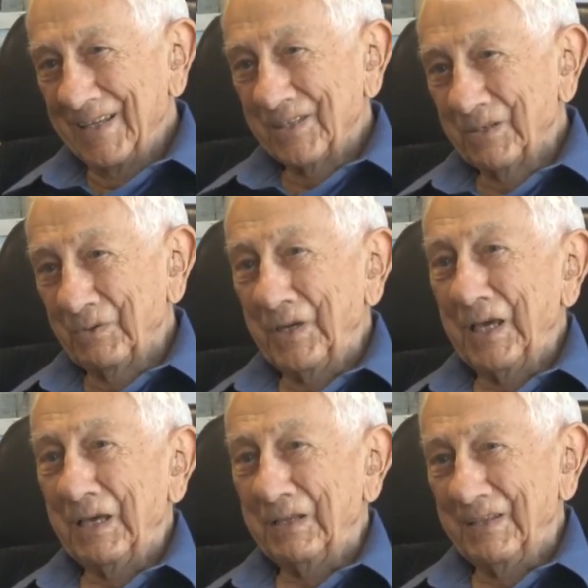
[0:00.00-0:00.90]
So we
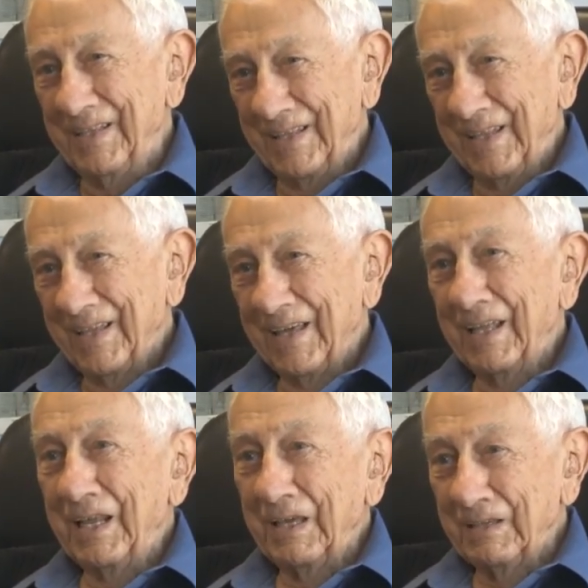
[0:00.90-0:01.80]
ate
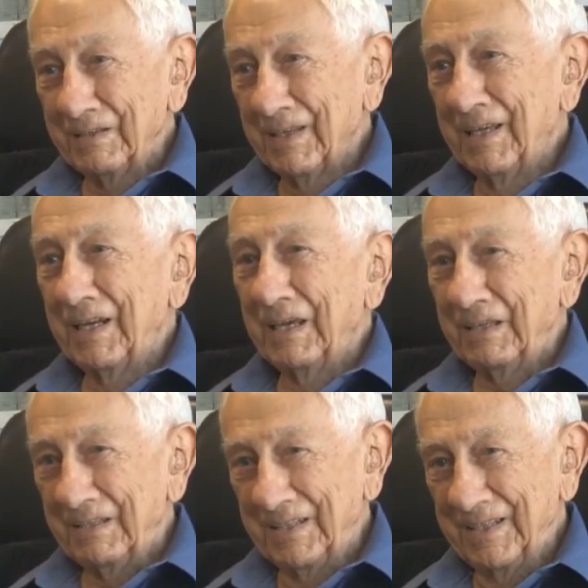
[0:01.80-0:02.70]
and ate and
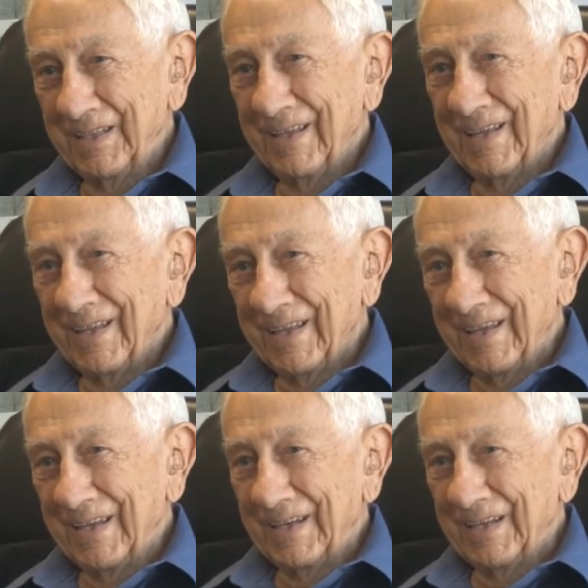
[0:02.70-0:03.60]
ate,
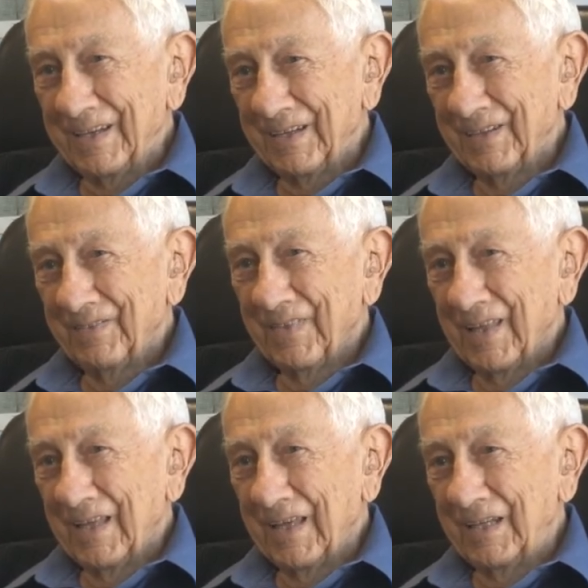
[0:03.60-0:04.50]
and uh,
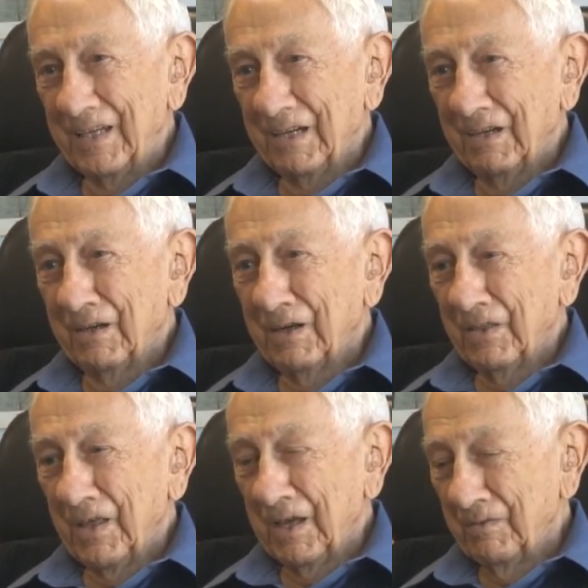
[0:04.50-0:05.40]
I did all of
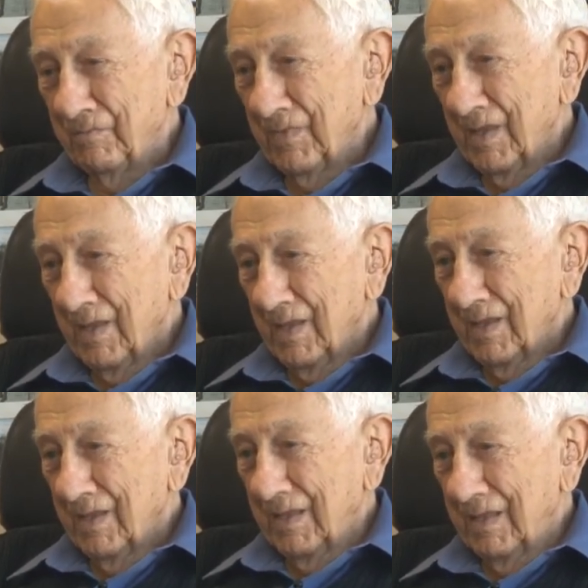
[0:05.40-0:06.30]
that.
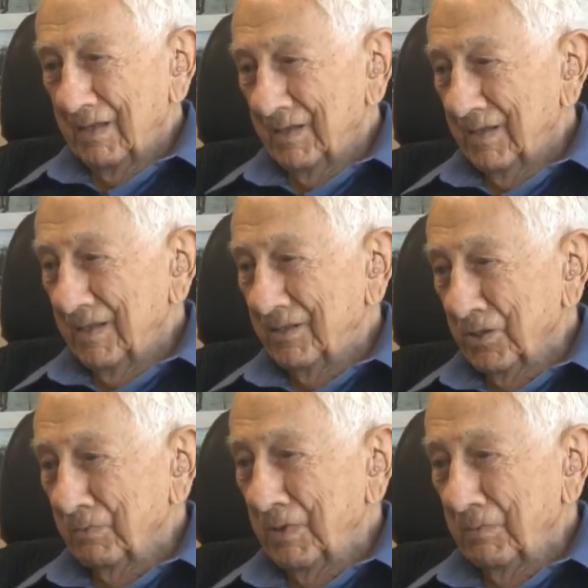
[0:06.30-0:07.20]
And it, it
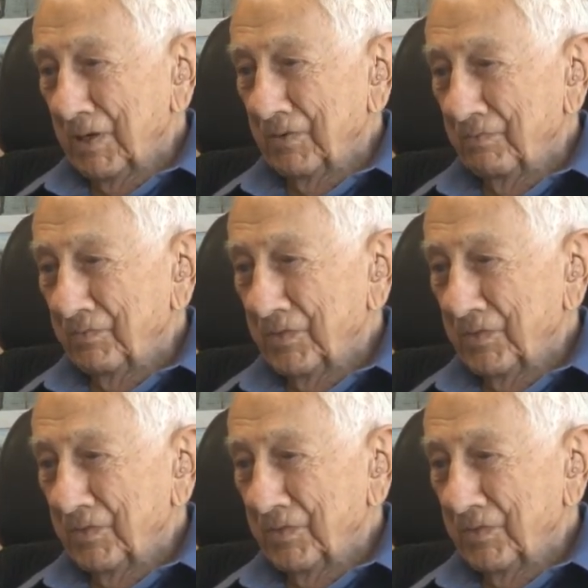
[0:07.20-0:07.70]
took me about